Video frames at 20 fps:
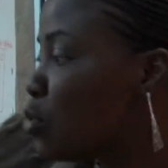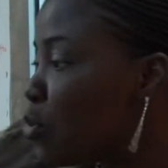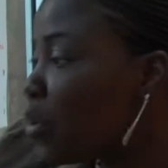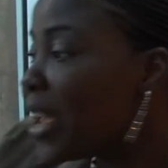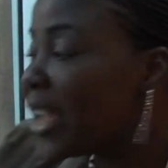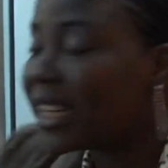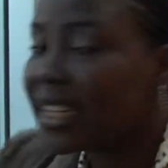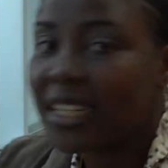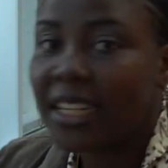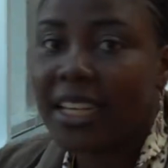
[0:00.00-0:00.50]

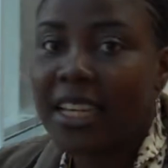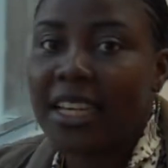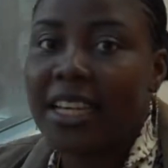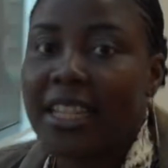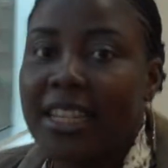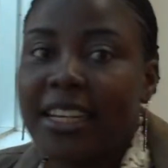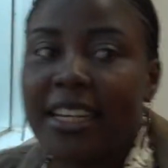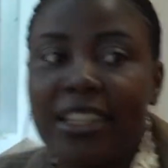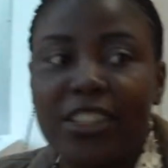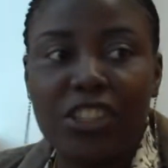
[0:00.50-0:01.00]
train
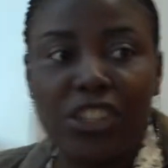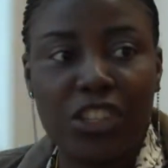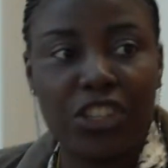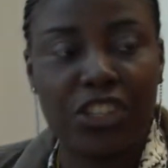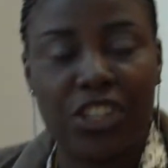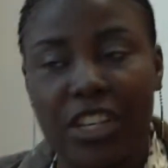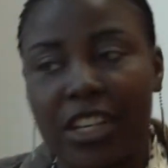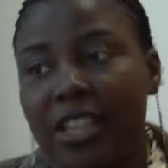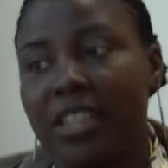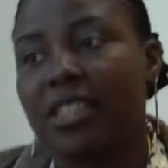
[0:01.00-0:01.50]
the
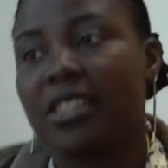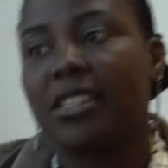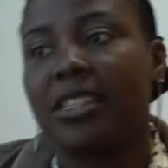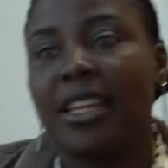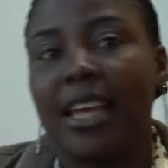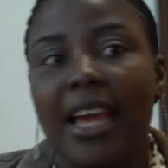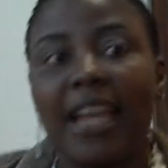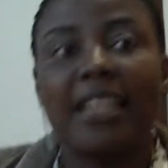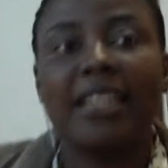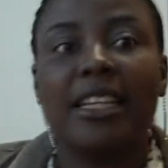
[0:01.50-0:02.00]
teachers
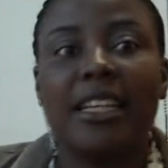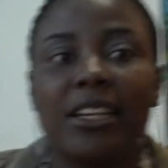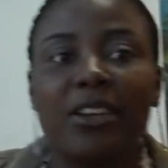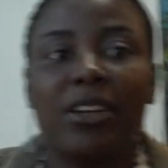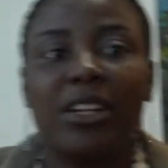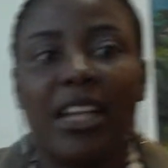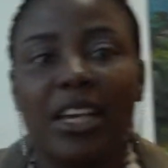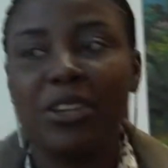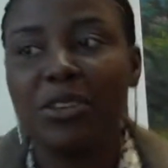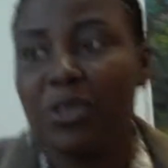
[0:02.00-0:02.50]
and the
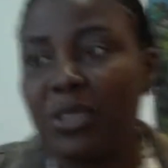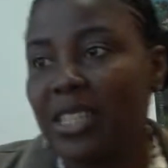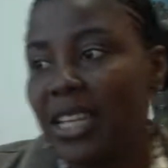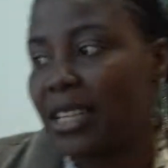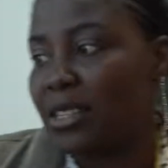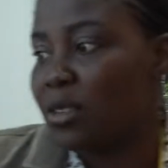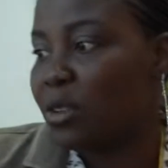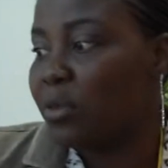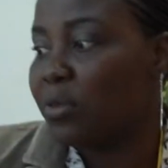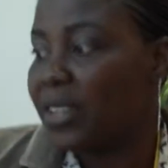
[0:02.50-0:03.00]
other
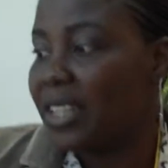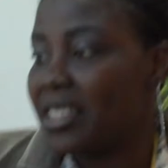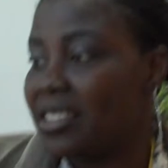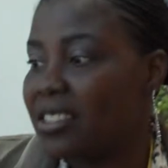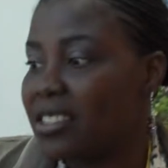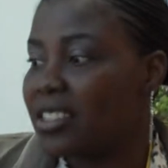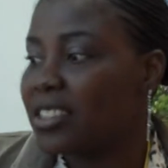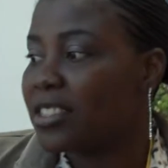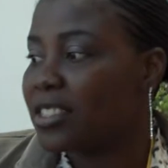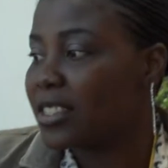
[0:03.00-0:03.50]
users of the
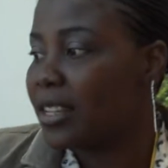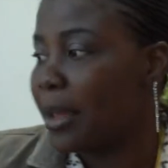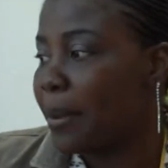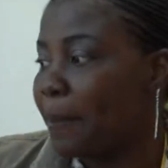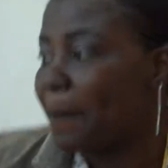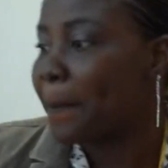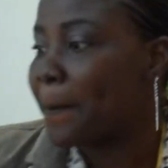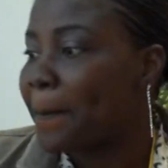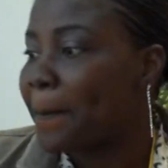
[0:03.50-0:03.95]
system.